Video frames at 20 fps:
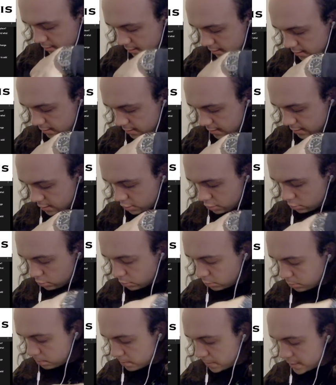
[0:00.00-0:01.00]
the
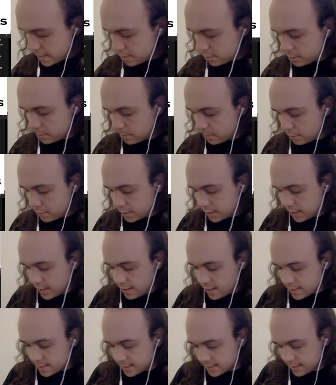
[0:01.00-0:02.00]
actual bit you're supposed to
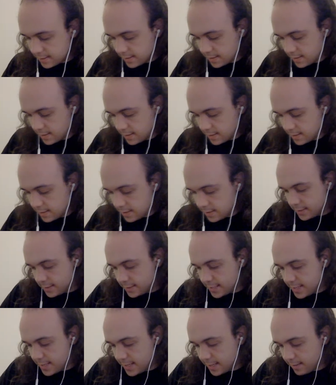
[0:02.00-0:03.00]
cut. Well done,
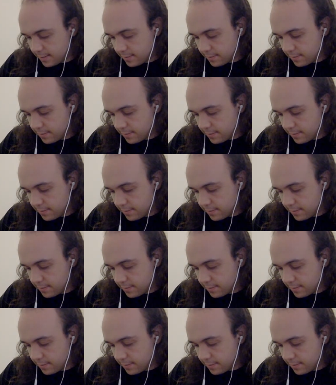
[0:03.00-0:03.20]
Tack.